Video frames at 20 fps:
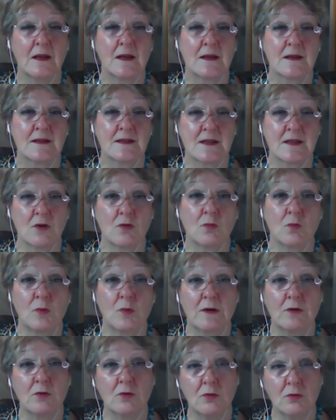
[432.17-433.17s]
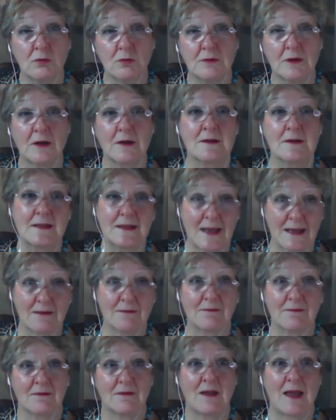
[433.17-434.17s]
So we're all going to get
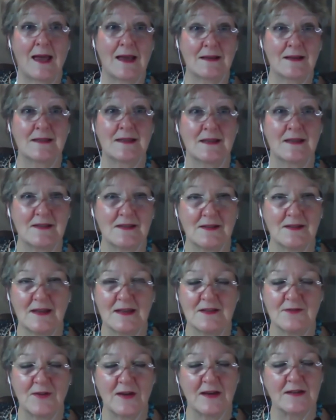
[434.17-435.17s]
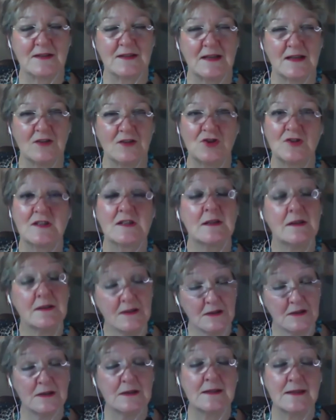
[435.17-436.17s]
access to these vaccinations. It's
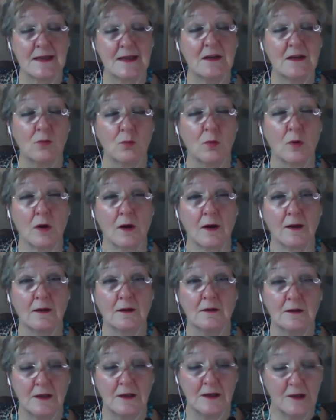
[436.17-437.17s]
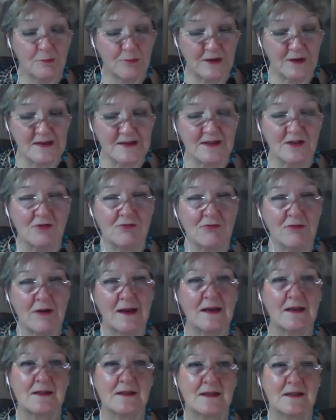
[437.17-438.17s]
going to take a while, but it's
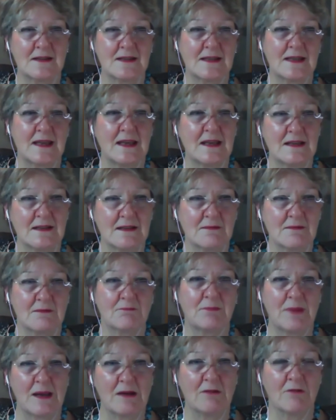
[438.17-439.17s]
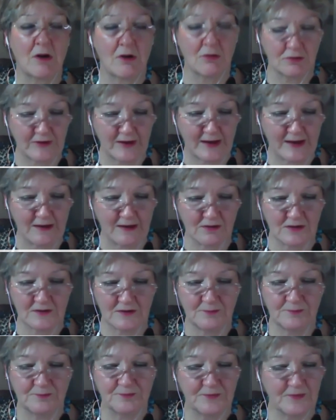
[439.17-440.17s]
great to see it being rolled out.
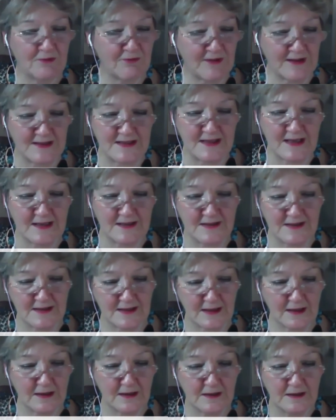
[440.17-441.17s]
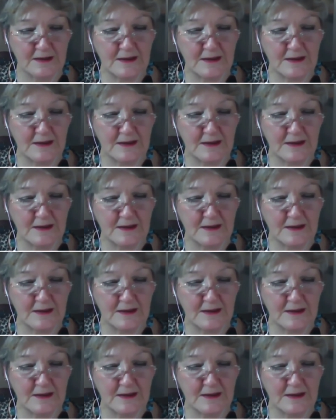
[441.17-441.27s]
Fantastic.